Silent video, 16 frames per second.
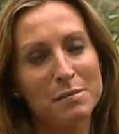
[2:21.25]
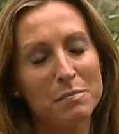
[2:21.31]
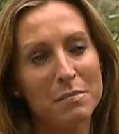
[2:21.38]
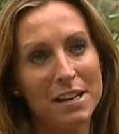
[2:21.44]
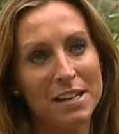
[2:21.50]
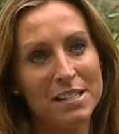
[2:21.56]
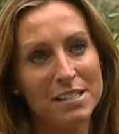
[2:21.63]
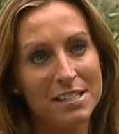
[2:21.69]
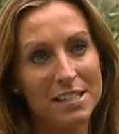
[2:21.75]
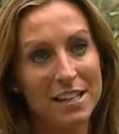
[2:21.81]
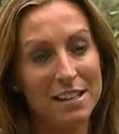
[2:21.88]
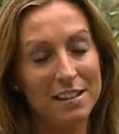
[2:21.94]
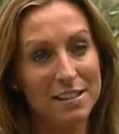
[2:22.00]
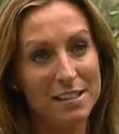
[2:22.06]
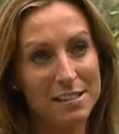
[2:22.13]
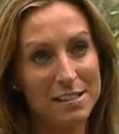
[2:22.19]
we managed to
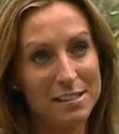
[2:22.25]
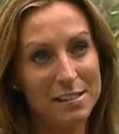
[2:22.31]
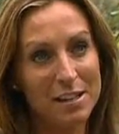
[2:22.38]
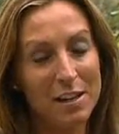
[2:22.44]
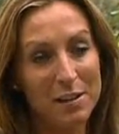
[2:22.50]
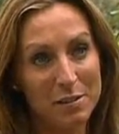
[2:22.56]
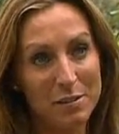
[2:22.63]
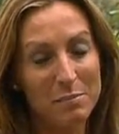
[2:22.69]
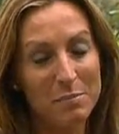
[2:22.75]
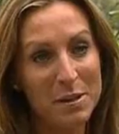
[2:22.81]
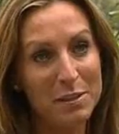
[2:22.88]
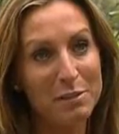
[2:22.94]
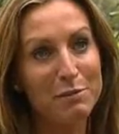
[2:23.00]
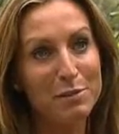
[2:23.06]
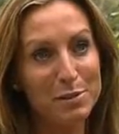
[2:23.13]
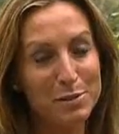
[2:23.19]
get the
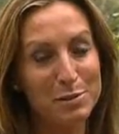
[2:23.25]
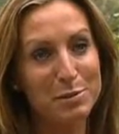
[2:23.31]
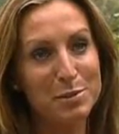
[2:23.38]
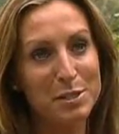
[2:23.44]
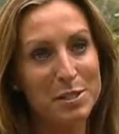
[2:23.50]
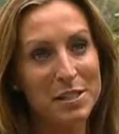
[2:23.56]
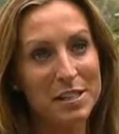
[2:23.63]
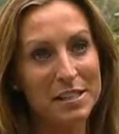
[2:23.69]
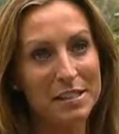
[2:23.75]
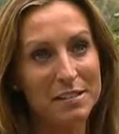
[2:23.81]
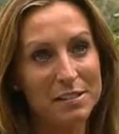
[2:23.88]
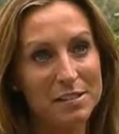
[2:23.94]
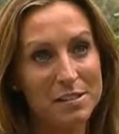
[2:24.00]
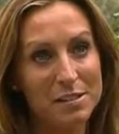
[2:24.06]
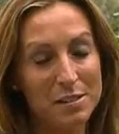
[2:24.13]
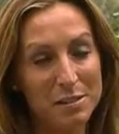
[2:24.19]
mother and the daughter
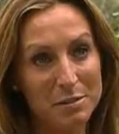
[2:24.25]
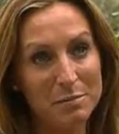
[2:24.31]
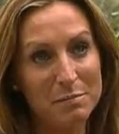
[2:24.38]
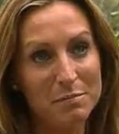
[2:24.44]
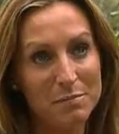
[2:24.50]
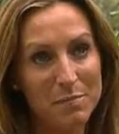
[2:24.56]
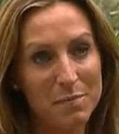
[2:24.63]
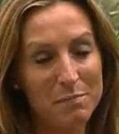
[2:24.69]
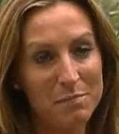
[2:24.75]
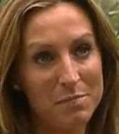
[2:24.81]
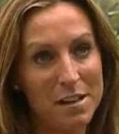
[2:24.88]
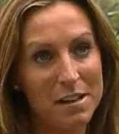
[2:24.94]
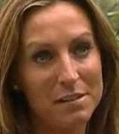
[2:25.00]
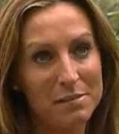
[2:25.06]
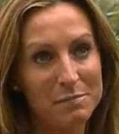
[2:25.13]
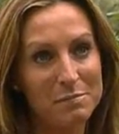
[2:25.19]
to
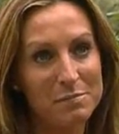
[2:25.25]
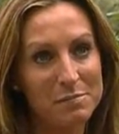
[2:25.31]
our